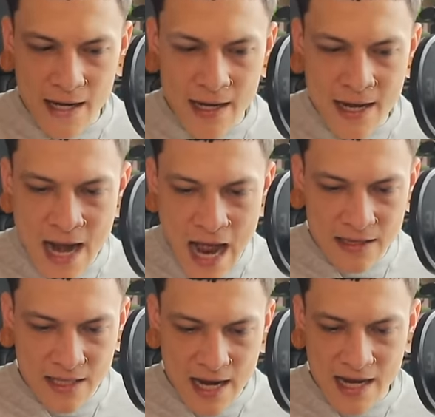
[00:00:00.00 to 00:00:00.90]

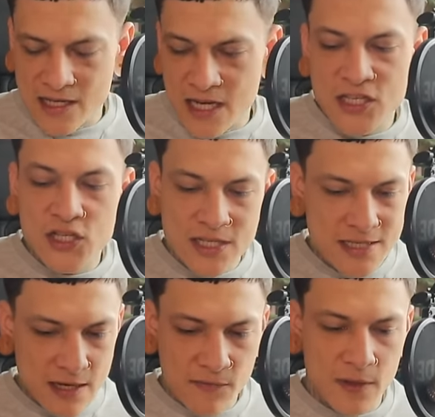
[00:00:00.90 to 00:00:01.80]
Not that it's just
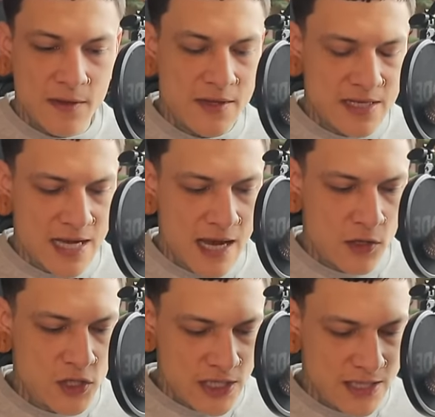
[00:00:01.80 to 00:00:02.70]
different. This
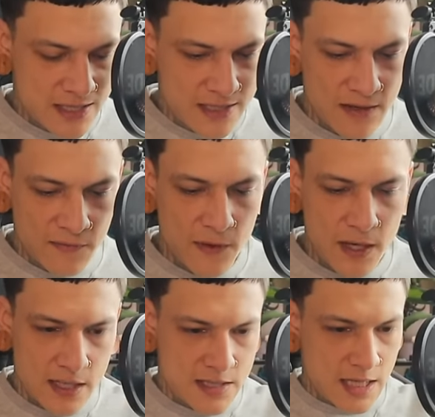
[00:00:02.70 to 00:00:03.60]
energy is different.
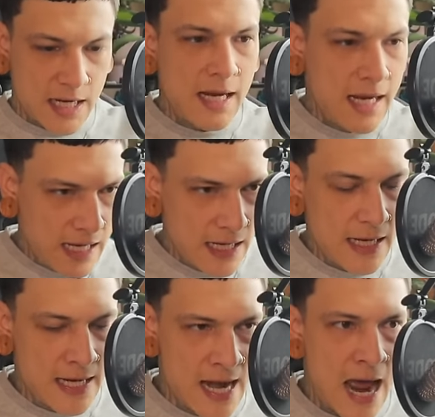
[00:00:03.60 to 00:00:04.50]
It's like
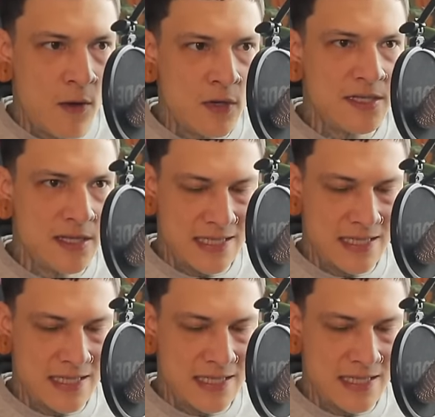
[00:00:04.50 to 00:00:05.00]
now is the